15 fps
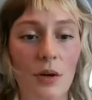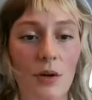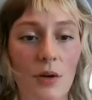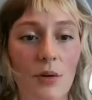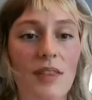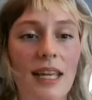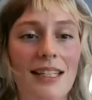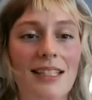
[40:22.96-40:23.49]

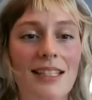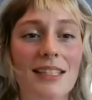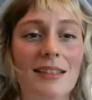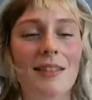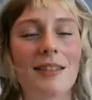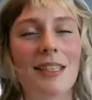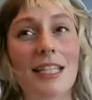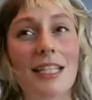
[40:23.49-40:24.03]
So
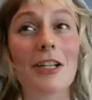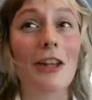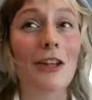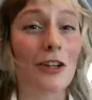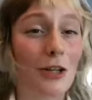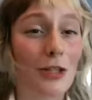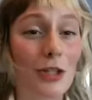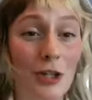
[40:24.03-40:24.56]
that's
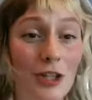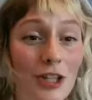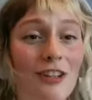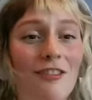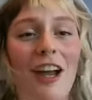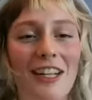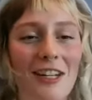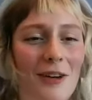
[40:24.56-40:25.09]
another
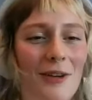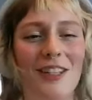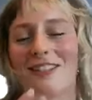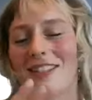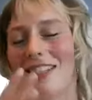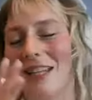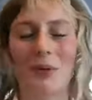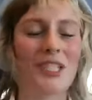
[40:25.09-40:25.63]
alternative. I know
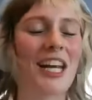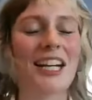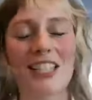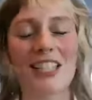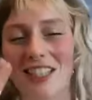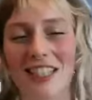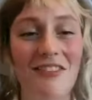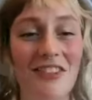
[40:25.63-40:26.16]
there's like
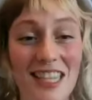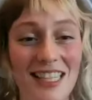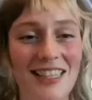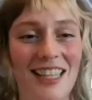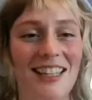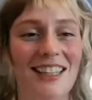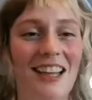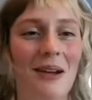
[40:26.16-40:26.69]
production and
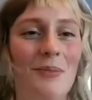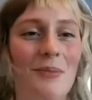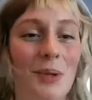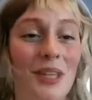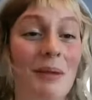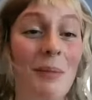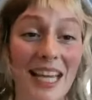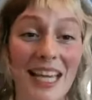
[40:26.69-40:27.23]
everything that
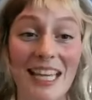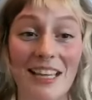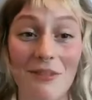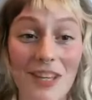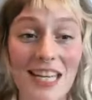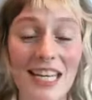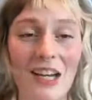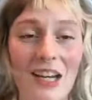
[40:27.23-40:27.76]
comes with
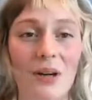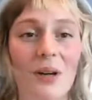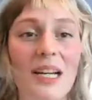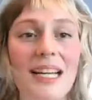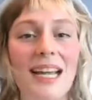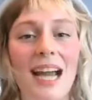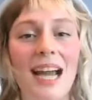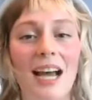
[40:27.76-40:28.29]
making a
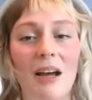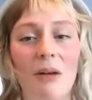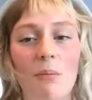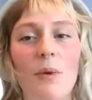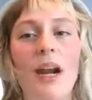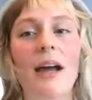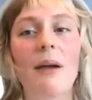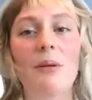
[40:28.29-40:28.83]
video,
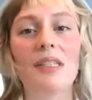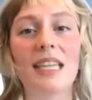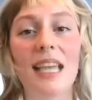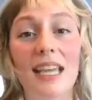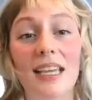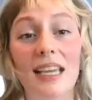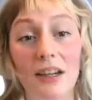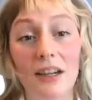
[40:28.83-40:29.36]
but I would
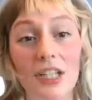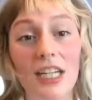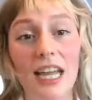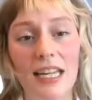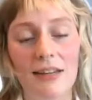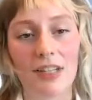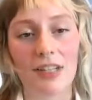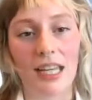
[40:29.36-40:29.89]
say get
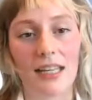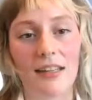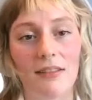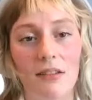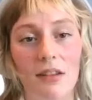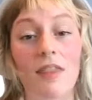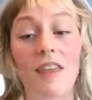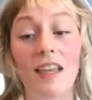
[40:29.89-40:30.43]
creative
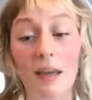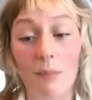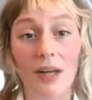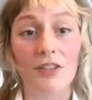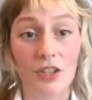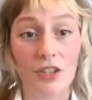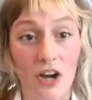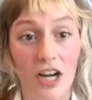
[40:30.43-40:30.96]
and think
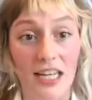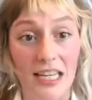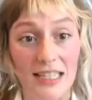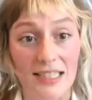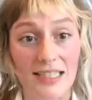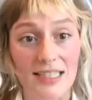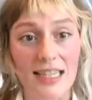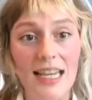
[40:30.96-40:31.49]
about your
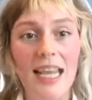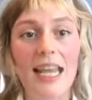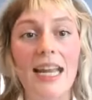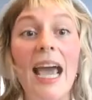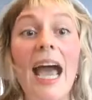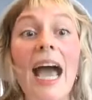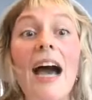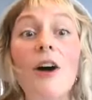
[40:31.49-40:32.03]
audience
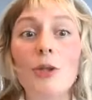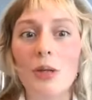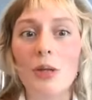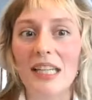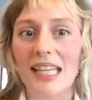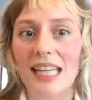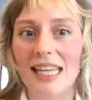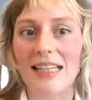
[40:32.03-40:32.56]
and how
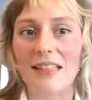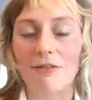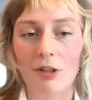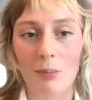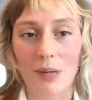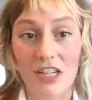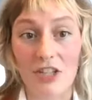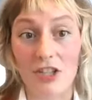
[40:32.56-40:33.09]
you can get that
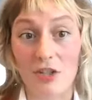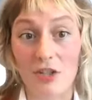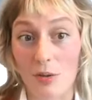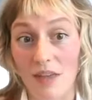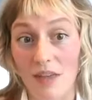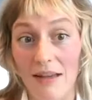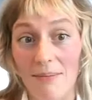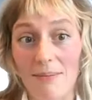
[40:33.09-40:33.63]
information
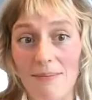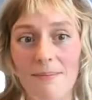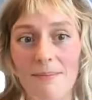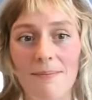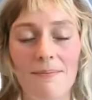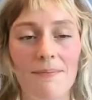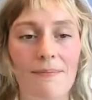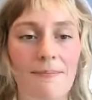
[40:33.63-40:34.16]
to them.
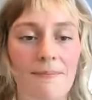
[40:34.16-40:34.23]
